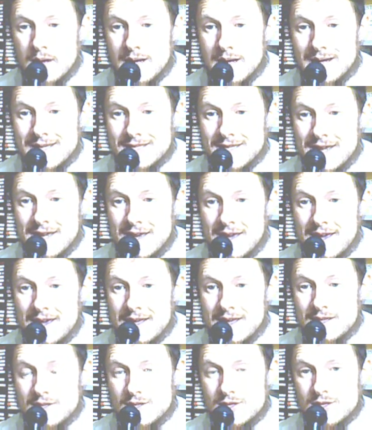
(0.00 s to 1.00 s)
and its
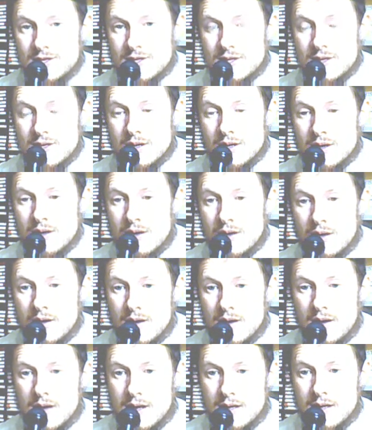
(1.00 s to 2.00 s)
heads
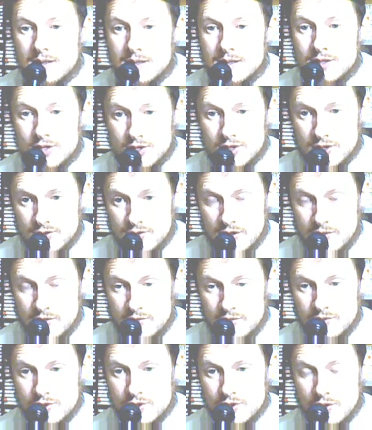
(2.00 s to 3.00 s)
and its
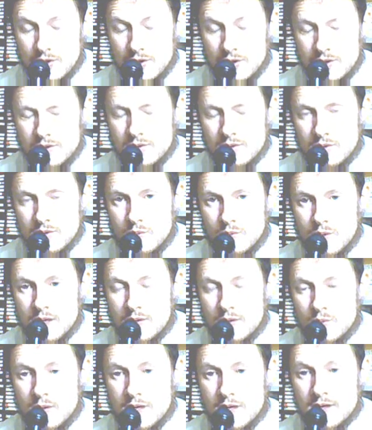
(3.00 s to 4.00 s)
crowns,
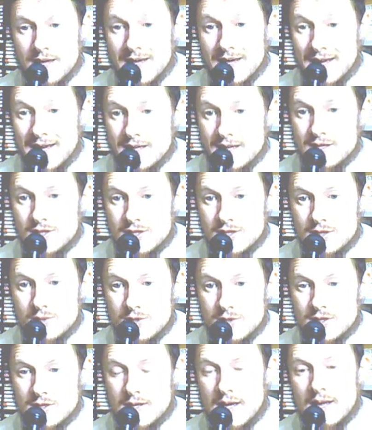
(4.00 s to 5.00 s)
were kings. There
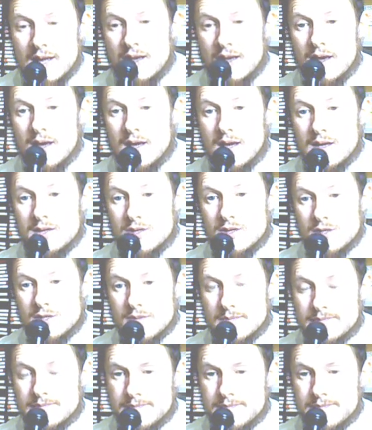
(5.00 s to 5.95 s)
was 10 kings,